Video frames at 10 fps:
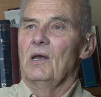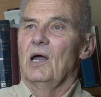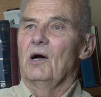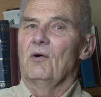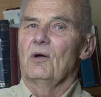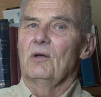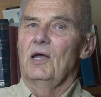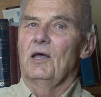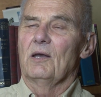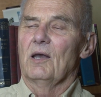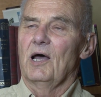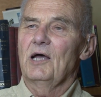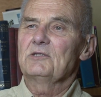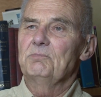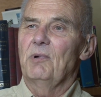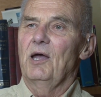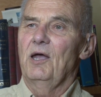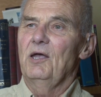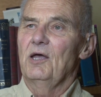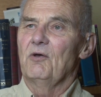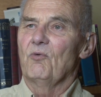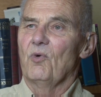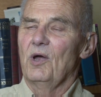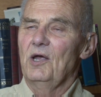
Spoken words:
Now, in last May, in